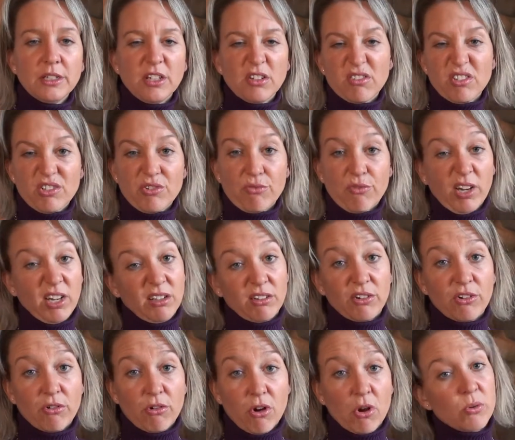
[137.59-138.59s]
just
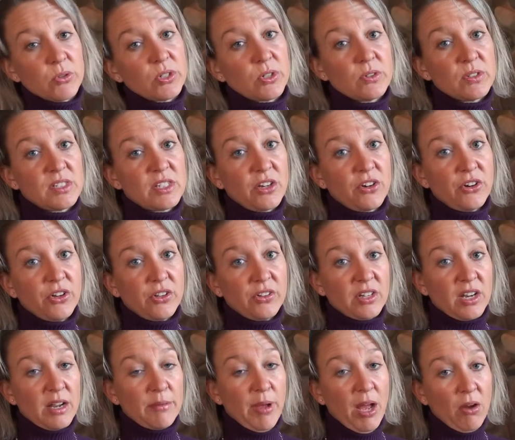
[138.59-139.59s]
regular gross old cereal
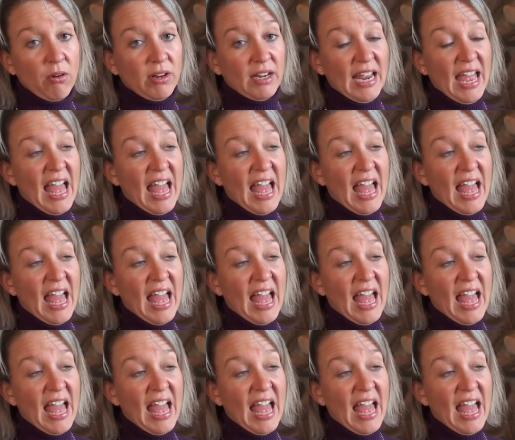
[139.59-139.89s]
that I about